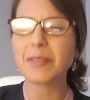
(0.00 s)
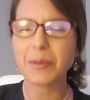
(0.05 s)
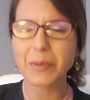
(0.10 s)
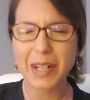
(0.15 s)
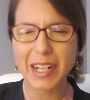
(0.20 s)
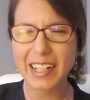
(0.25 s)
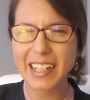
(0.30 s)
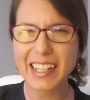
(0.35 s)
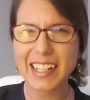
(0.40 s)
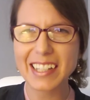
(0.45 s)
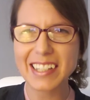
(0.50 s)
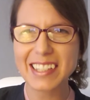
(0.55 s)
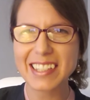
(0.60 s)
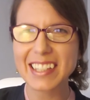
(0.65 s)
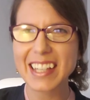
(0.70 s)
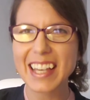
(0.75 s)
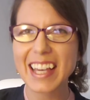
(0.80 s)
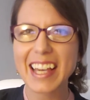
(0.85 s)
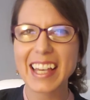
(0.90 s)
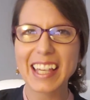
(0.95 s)
of awareness
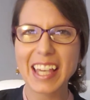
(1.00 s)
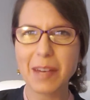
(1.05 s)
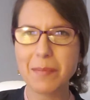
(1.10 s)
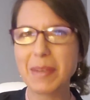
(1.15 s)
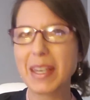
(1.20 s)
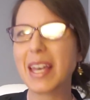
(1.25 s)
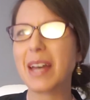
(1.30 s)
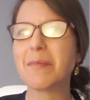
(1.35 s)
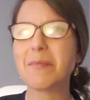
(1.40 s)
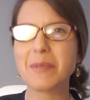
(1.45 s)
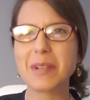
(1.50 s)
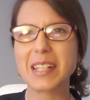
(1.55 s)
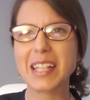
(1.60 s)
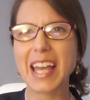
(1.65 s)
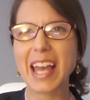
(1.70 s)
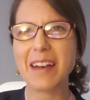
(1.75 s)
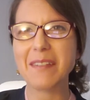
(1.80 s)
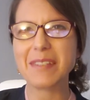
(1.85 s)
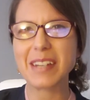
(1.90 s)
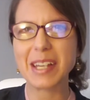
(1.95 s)
can become really
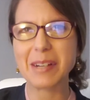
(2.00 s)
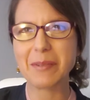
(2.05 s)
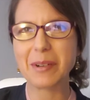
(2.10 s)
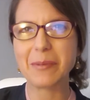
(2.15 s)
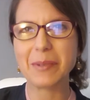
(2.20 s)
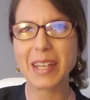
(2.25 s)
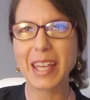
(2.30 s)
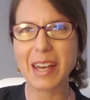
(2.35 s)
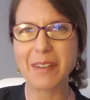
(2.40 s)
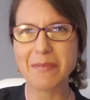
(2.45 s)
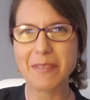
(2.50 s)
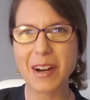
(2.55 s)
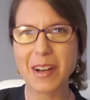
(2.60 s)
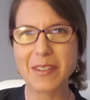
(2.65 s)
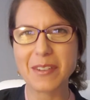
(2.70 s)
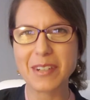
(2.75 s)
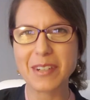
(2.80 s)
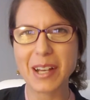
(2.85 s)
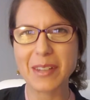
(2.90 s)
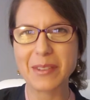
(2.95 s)
evident when we get
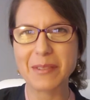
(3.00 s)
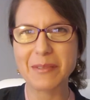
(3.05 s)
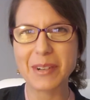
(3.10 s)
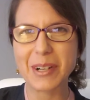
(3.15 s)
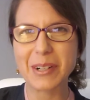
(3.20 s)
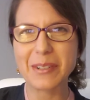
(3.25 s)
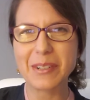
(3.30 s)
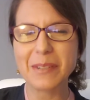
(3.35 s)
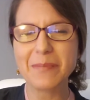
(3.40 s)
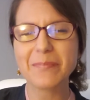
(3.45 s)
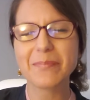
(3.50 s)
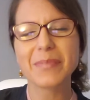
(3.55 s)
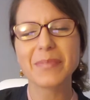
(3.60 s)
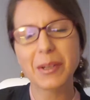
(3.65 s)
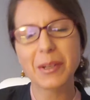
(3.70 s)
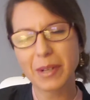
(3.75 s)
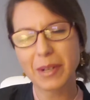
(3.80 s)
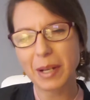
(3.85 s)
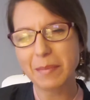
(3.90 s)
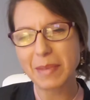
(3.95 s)
farther down the road.
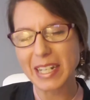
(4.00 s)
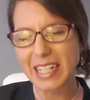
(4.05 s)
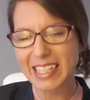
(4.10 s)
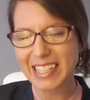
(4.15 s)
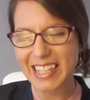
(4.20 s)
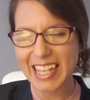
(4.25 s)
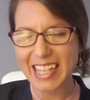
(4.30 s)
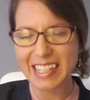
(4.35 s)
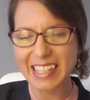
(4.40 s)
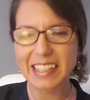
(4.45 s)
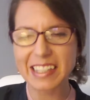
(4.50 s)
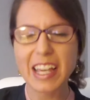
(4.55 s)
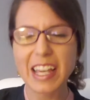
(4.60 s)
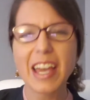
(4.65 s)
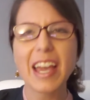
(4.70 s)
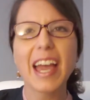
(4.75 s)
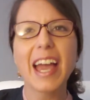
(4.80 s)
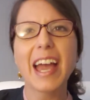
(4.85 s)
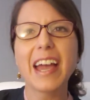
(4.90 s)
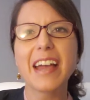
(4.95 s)
What I mean is this.
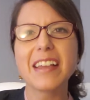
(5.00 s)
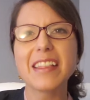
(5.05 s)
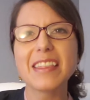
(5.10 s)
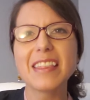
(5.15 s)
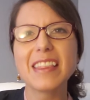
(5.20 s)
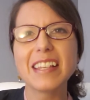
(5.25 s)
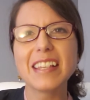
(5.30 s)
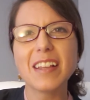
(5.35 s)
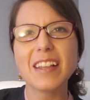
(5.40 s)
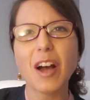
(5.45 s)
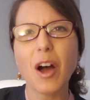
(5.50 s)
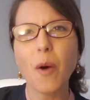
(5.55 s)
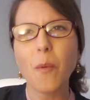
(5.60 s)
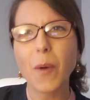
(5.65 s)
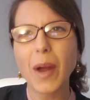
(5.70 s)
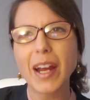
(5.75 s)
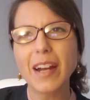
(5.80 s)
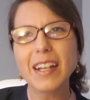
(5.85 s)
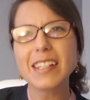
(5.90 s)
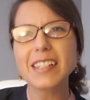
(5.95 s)
The
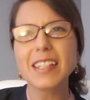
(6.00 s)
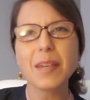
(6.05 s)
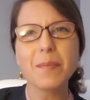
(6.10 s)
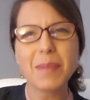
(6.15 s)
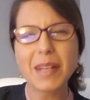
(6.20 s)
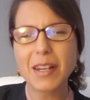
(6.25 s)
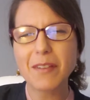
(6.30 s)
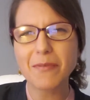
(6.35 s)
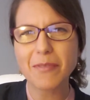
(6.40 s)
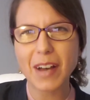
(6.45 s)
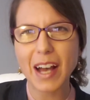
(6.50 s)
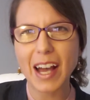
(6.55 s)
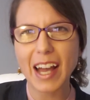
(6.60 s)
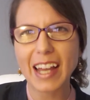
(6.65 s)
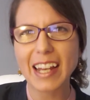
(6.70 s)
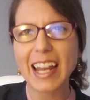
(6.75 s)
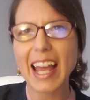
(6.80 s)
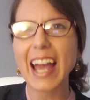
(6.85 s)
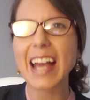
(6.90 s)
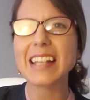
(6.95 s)
awareness can be
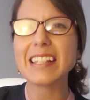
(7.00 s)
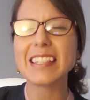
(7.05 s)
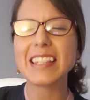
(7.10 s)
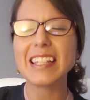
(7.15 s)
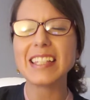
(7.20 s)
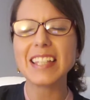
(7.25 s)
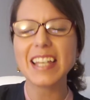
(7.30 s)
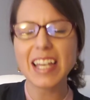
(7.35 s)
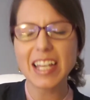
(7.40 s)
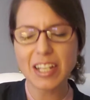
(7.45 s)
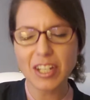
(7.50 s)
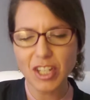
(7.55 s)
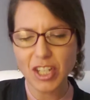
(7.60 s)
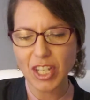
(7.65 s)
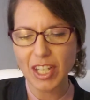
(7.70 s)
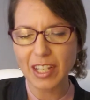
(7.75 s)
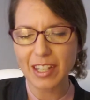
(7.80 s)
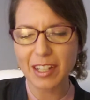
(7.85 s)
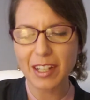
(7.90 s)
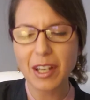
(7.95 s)
defined as the
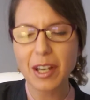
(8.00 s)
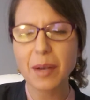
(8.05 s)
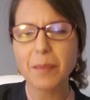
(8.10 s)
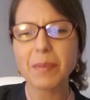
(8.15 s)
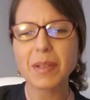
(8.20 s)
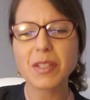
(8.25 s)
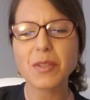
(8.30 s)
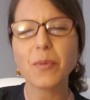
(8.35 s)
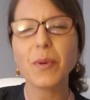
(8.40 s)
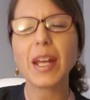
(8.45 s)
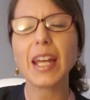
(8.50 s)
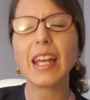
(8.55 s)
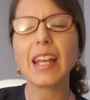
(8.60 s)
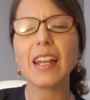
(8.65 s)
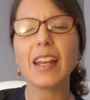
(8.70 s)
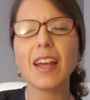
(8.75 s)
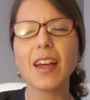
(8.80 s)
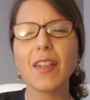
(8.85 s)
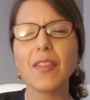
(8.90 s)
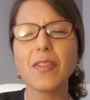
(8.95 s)
tension
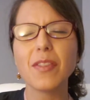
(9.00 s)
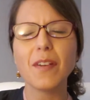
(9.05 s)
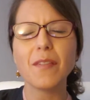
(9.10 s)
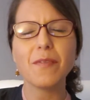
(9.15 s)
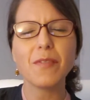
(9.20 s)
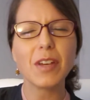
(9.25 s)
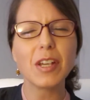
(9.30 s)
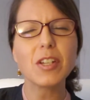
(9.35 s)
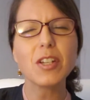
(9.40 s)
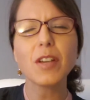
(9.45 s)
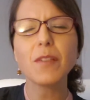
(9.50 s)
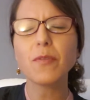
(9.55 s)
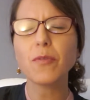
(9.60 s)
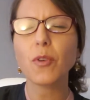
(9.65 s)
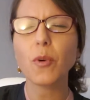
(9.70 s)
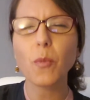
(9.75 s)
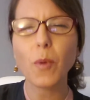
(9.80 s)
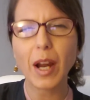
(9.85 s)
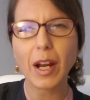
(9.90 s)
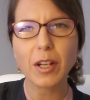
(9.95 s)
between the vision for
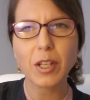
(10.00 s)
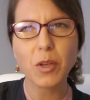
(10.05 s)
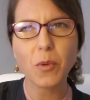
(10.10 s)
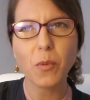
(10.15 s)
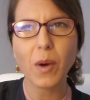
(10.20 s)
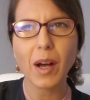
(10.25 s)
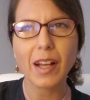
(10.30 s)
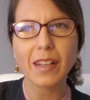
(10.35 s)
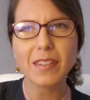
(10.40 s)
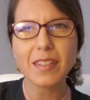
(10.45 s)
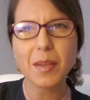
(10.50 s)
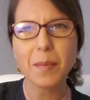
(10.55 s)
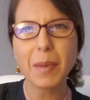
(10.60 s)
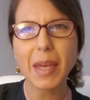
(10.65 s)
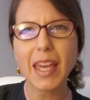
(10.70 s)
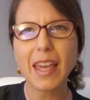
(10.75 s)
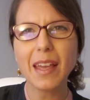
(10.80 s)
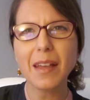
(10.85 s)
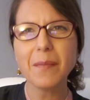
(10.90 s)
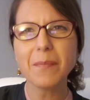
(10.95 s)
where you want to
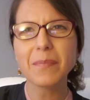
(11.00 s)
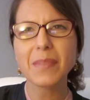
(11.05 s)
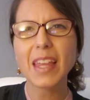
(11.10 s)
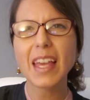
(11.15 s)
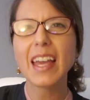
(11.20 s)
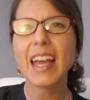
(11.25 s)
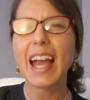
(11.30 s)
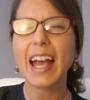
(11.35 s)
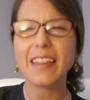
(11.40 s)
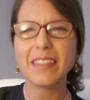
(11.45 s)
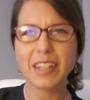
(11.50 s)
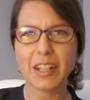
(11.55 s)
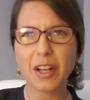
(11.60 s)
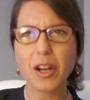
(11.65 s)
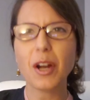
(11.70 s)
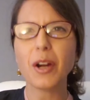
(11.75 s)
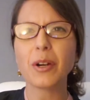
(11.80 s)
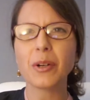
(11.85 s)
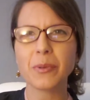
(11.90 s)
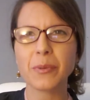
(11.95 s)
be and the
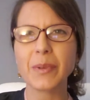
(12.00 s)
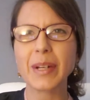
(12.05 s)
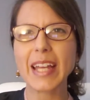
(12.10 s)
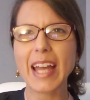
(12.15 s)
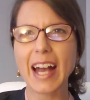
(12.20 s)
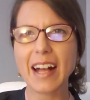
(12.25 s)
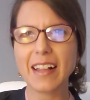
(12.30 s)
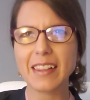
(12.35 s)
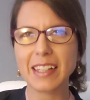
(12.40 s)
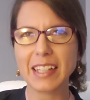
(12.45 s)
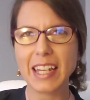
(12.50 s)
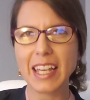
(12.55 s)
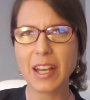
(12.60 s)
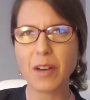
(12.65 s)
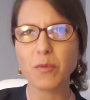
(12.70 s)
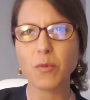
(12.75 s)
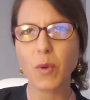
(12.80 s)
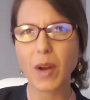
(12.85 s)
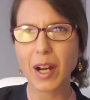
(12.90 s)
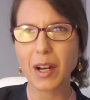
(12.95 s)
current reality
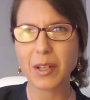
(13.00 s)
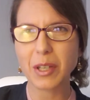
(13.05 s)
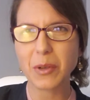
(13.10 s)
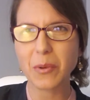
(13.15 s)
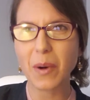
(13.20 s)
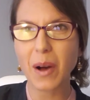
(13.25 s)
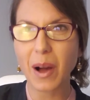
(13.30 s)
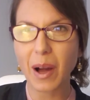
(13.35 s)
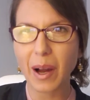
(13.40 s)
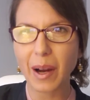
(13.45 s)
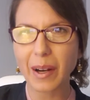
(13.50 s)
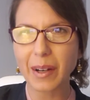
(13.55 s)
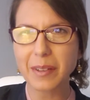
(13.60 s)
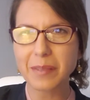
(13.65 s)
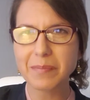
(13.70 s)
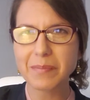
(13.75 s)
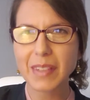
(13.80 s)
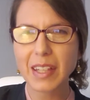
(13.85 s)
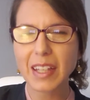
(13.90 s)
of where you are.